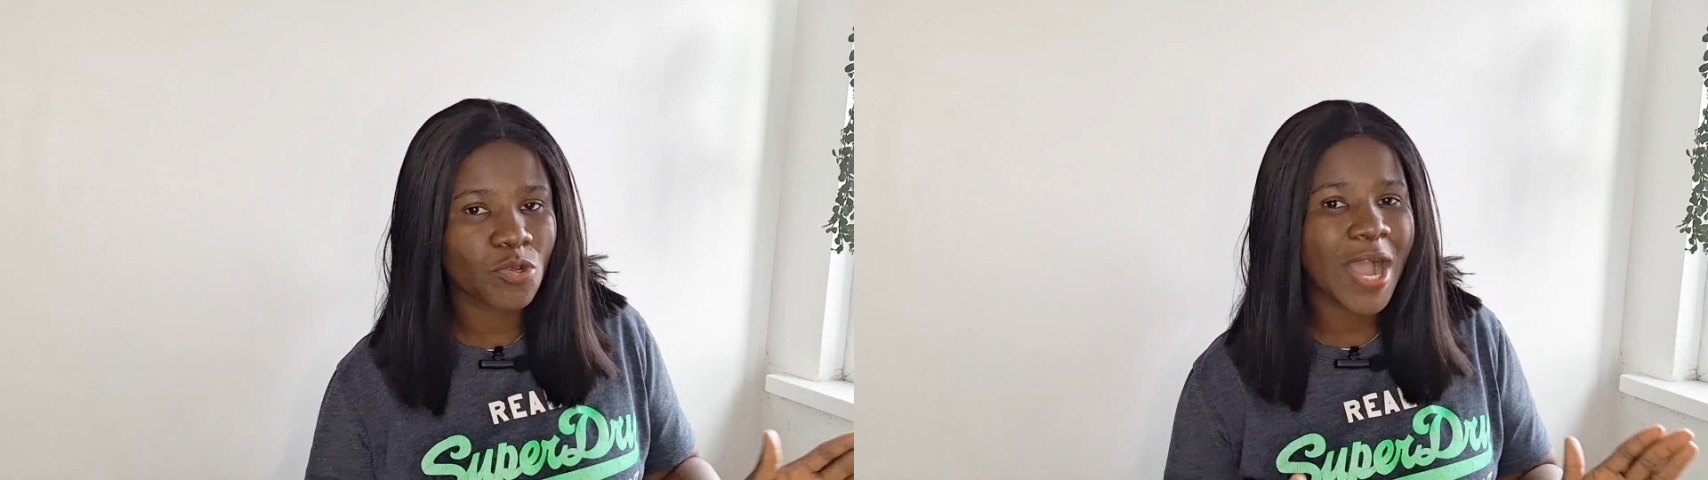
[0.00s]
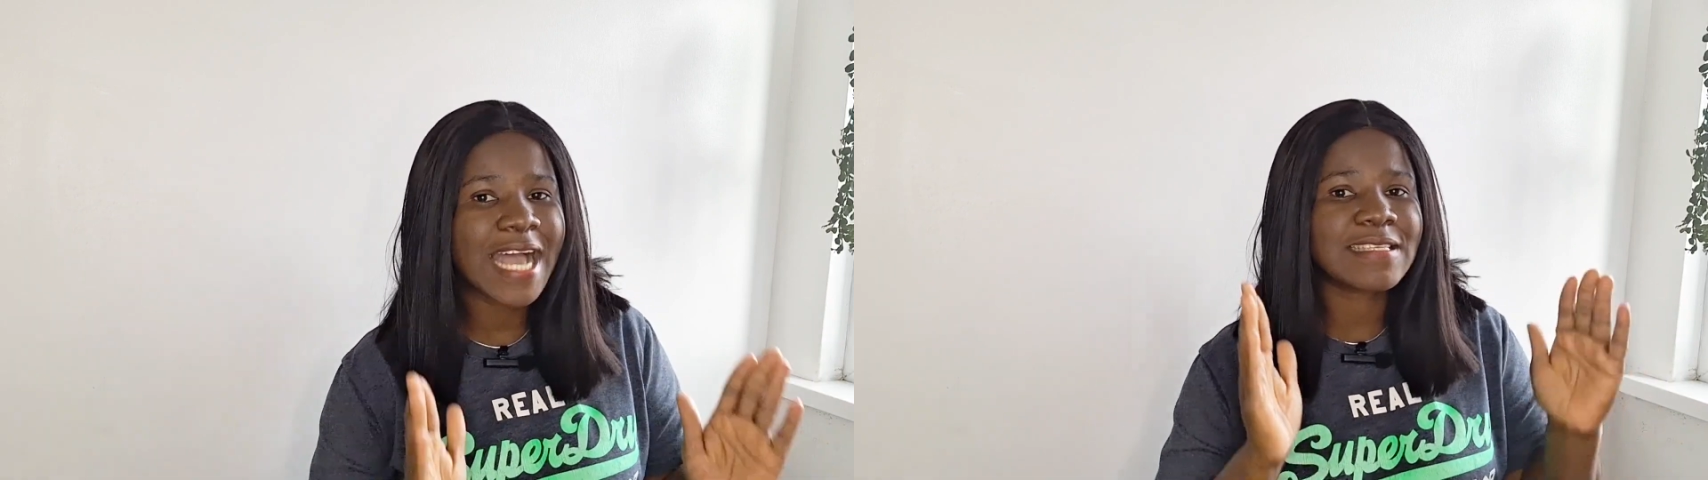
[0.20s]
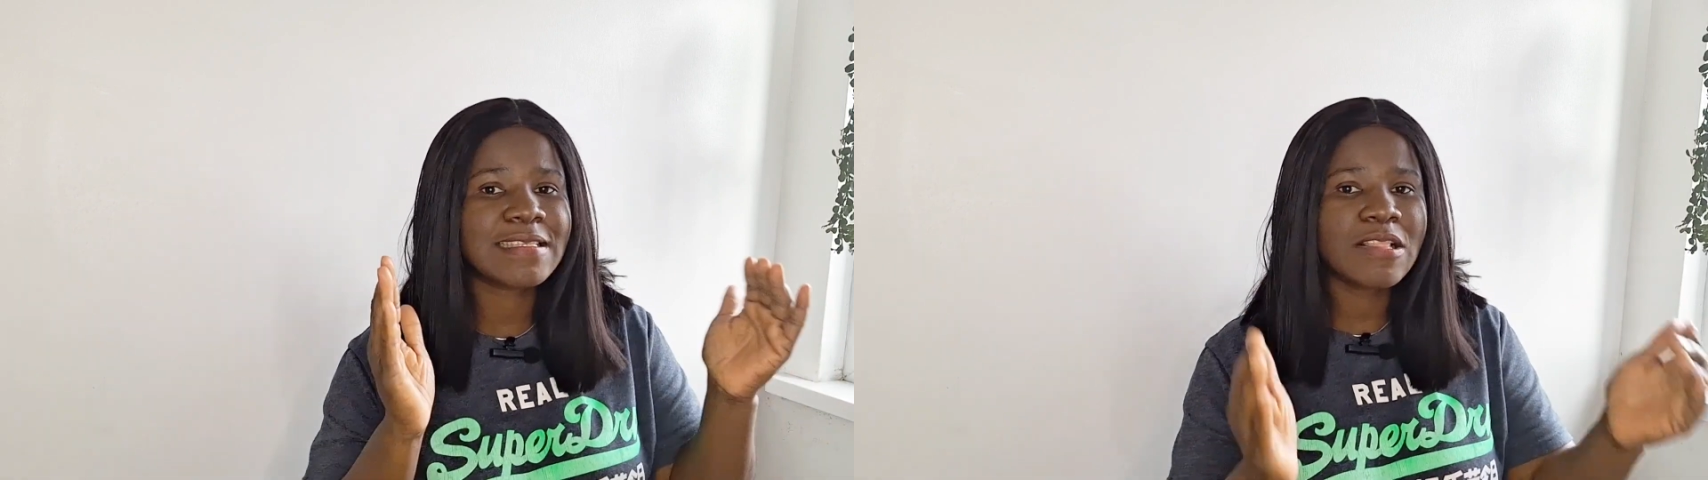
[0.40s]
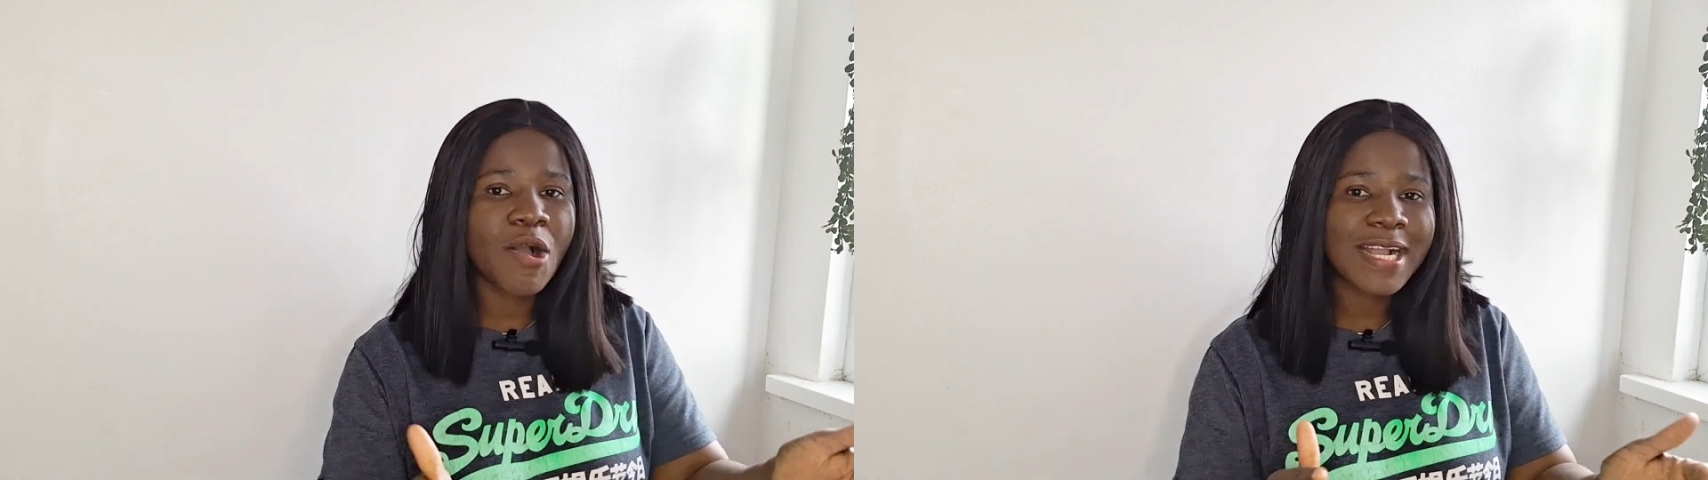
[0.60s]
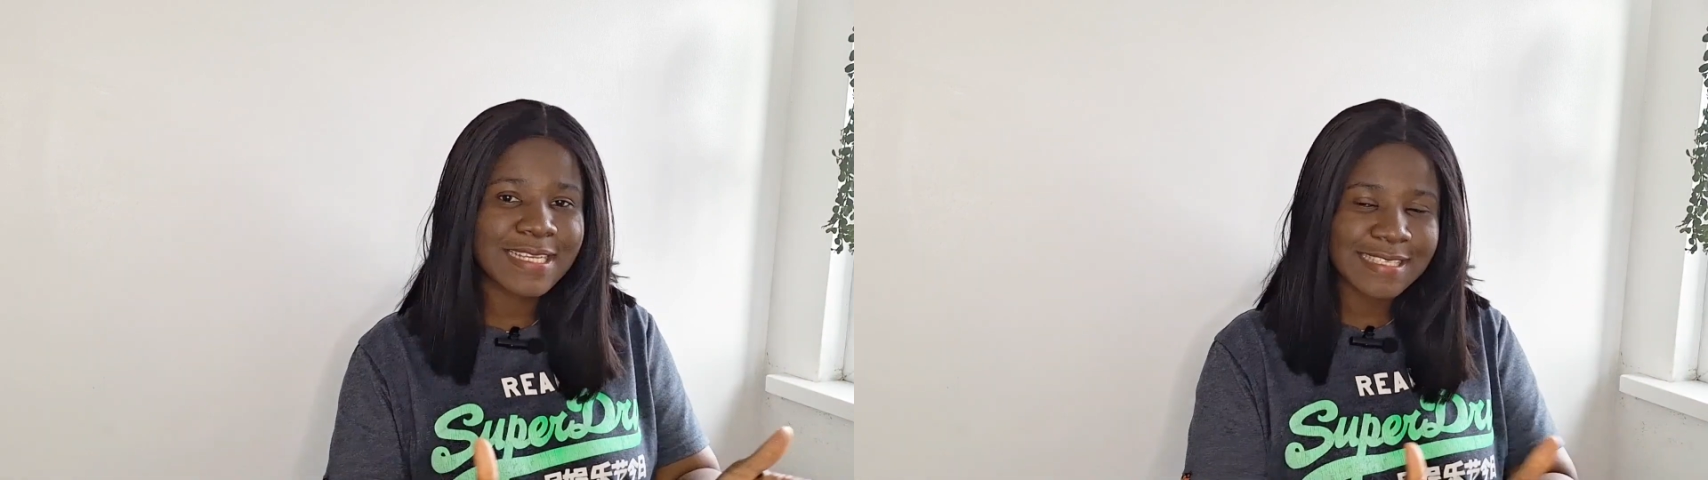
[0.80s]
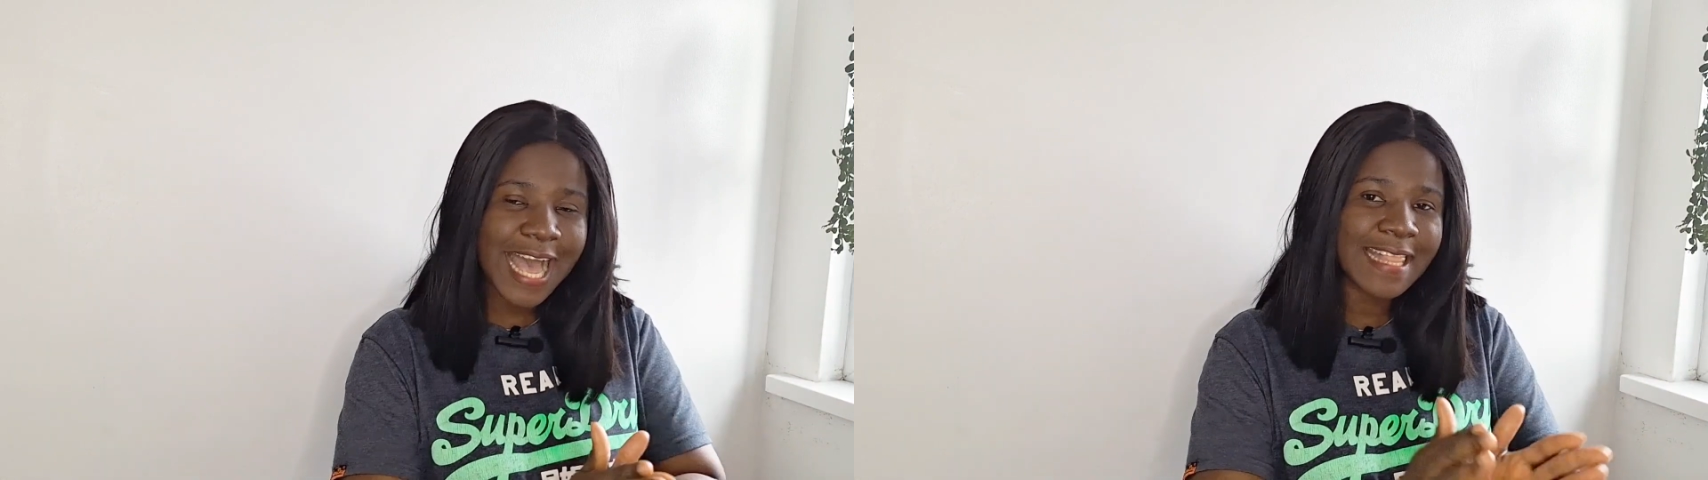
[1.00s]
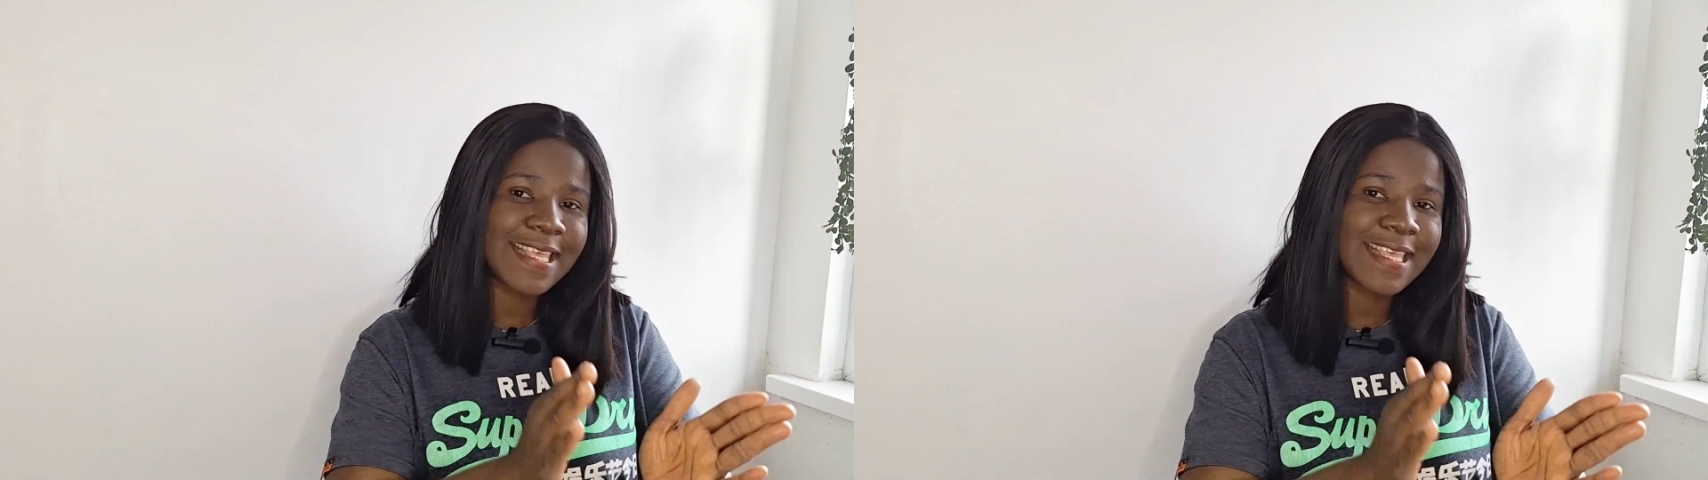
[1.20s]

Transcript: as long as at the